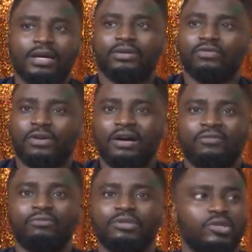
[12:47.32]
kind of
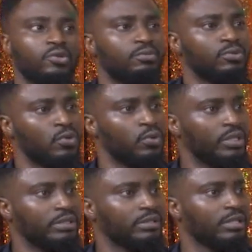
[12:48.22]
Afrobeats global
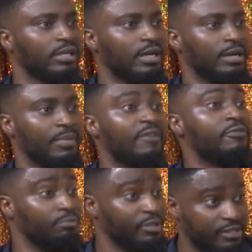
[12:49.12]
going,
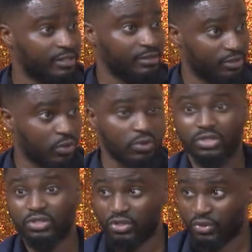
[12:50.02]
Afrobeats
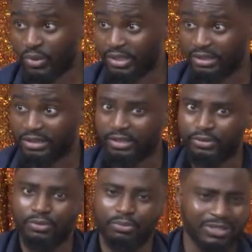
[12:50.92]
songs just going in
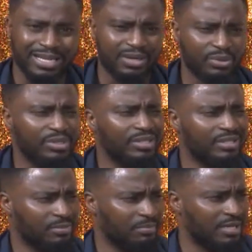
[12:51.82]
general. But now
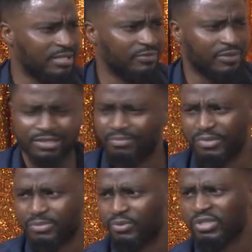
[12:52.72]
it's massive. I think
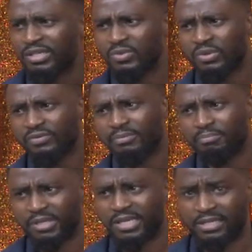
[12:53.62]
music is one of the
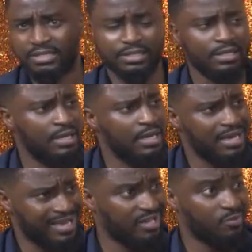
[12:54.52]
biggest
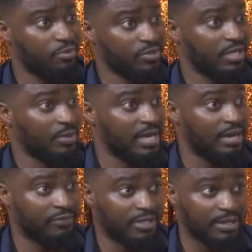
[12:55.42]
exports that we
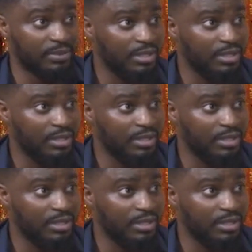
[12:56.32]
have now.